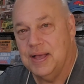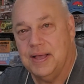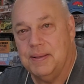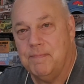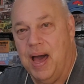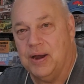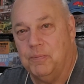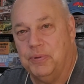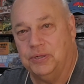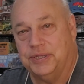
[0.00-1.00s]

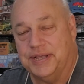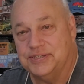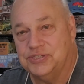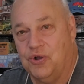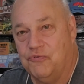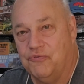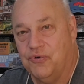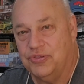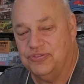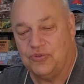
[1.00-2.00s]
model building and so
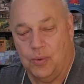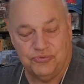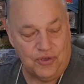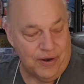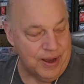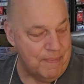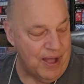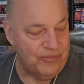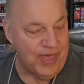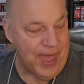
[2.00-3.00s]
forth, so I'm sorry
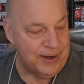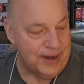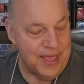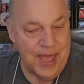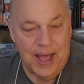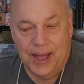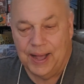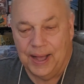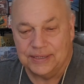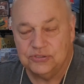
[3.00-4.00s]
about that.
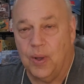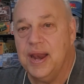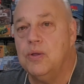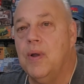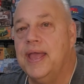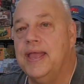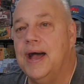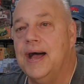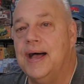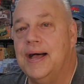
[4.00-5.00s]
So anyway,
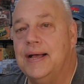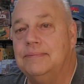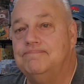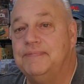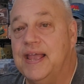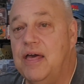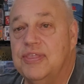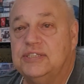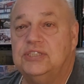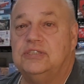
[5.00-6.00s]

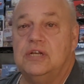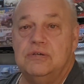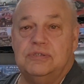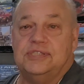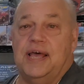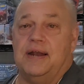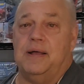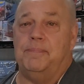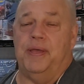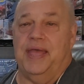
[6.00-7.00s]
this is the new
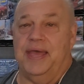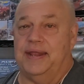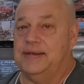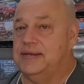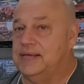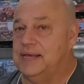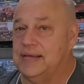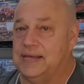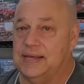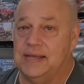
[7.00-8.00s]
setup, and
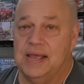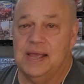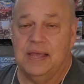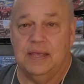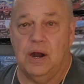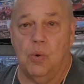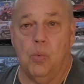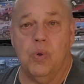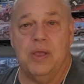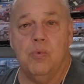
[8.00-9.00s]

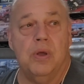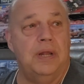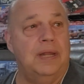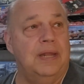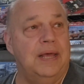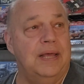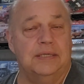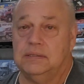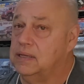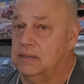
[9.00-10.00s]
we
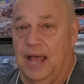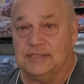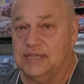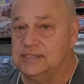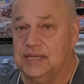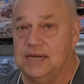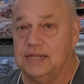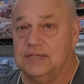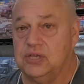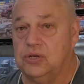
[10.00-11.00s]
will as I said,
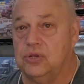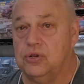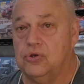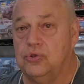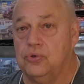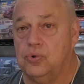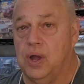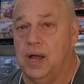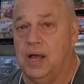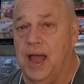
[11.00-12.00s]
continue to do
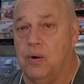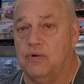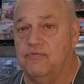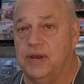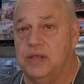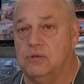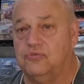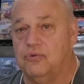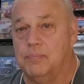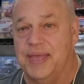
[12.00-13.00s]
our videos
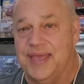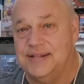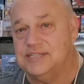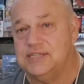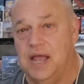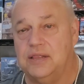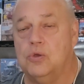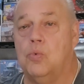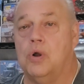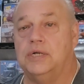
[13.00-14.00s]
from inside
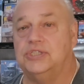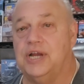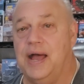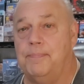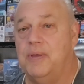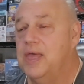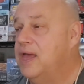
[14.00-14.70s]
the workshop.